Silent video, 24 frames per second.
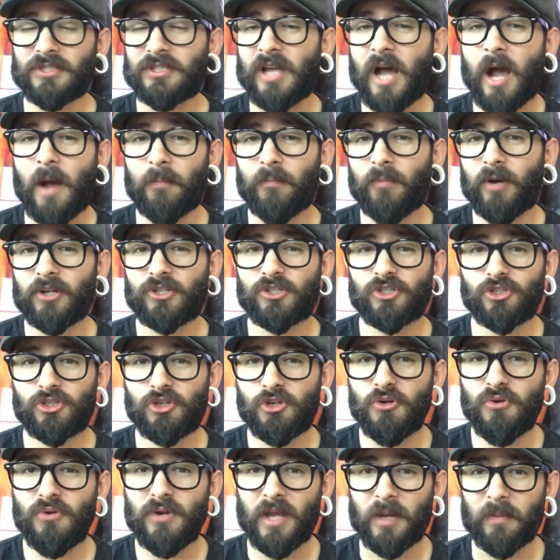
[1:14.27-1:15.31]
not much
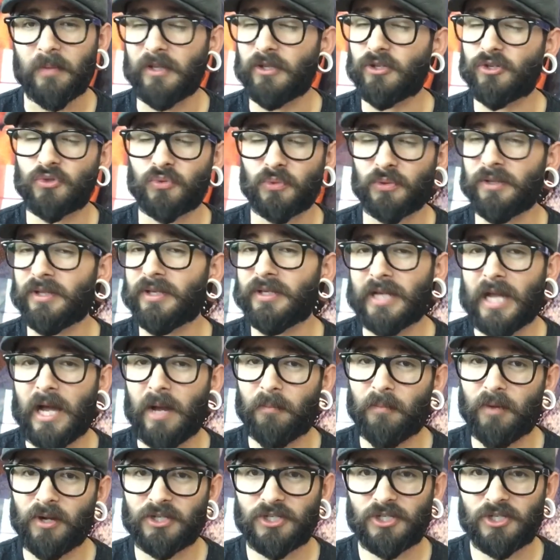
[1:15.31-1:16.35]
to him, and there's really
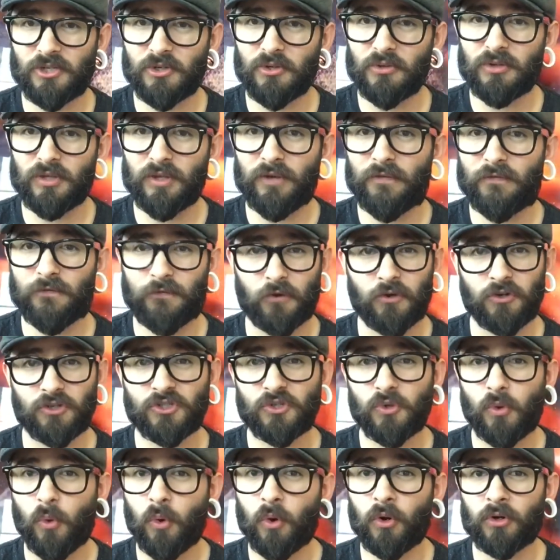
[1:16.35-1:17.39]
not much to the
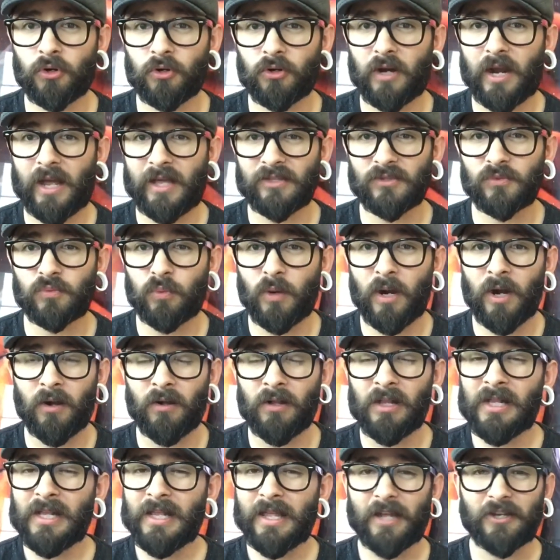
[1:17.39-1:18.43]
First Order as
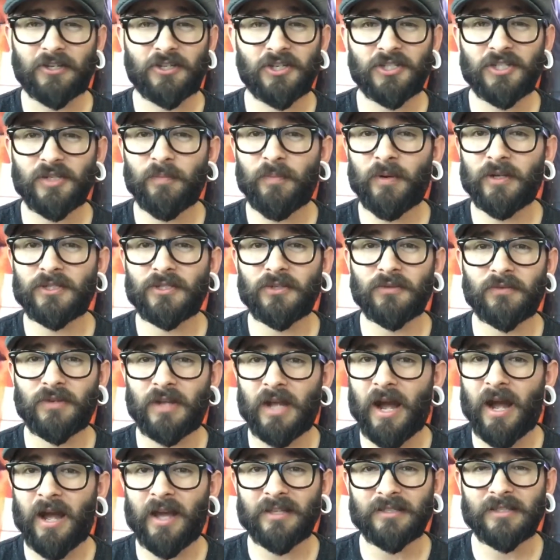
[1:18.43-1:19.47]
well. It's just a bunch of
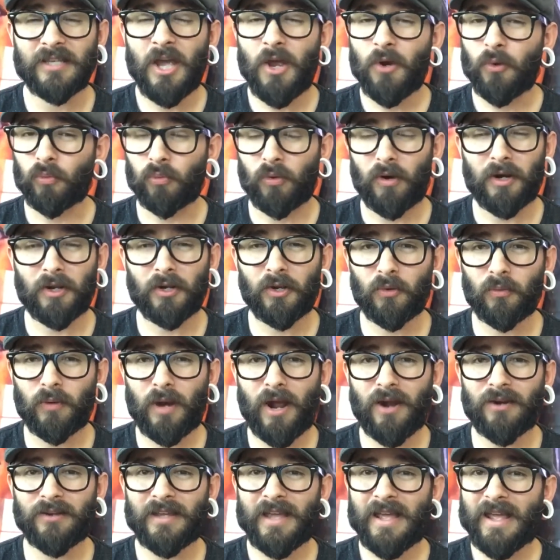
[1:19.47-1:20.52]
guys running
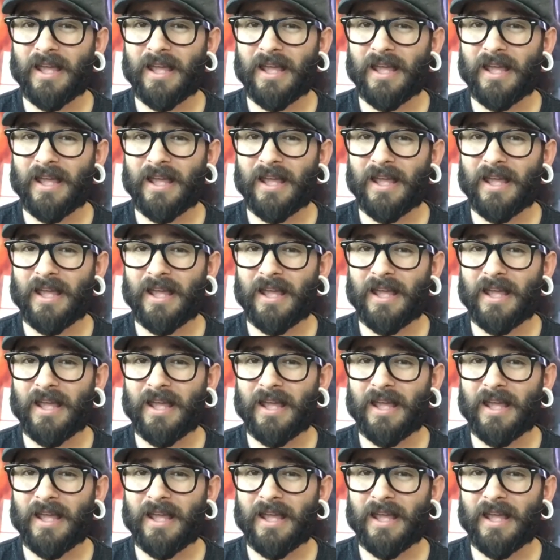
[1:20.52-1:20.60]
around